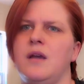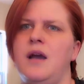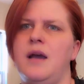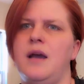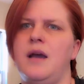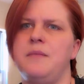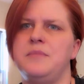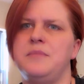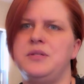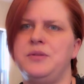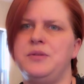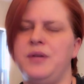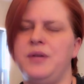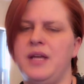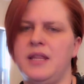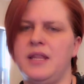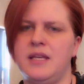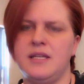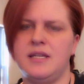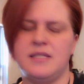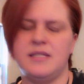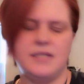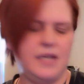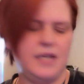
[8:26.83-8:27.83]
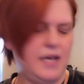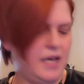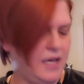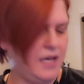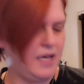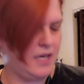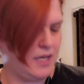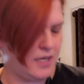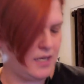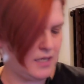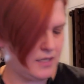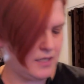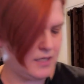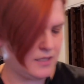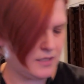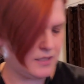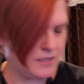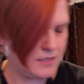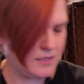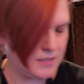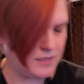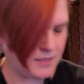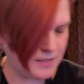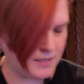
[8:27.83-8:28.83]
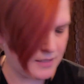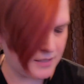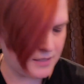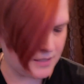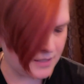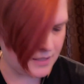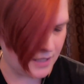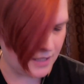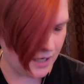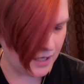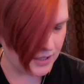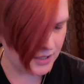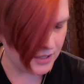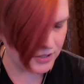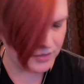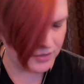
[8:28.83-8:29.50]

doing this in color